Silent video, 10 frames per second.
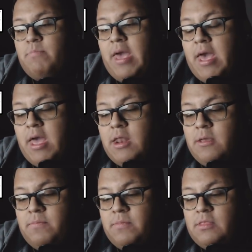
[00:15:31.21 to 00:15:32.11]
And
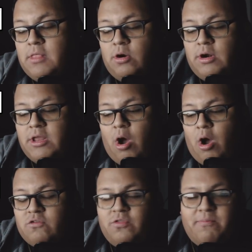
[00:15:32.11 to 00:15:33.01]
literally
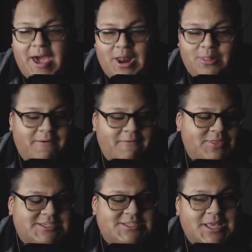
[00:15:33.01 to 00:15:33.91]
also the battle of
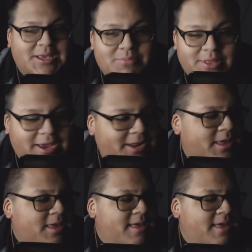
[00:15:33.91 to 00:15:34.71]
the Sling Blade.